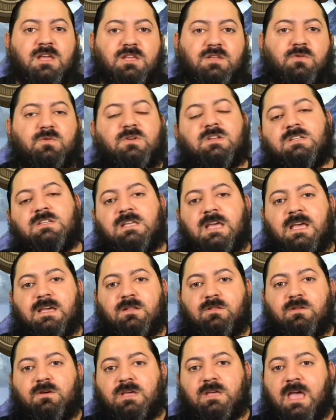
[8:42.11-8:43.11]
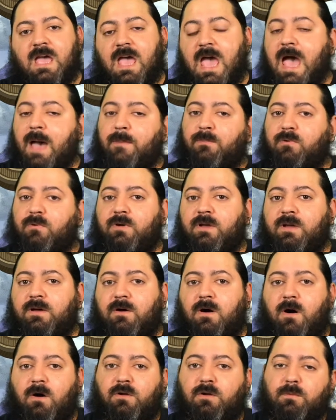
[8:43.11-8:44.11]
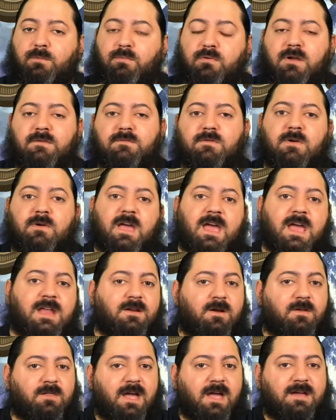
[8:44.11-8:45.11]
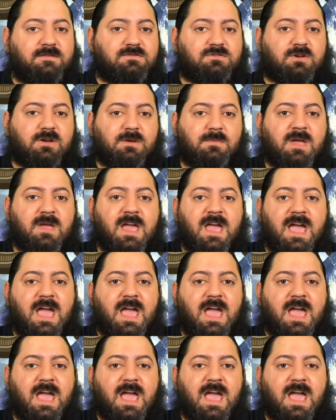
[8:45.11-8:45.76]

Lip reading: You can take a look at Apple Hill on our preview and our live stream,